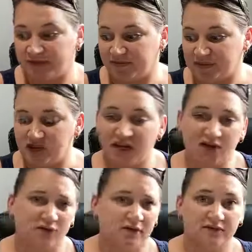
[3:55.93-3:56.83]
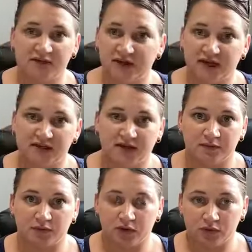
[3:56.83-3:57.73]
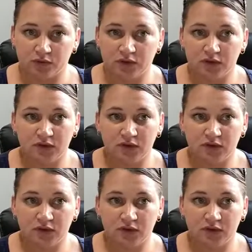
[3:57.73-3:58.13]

FHA or a VA type loan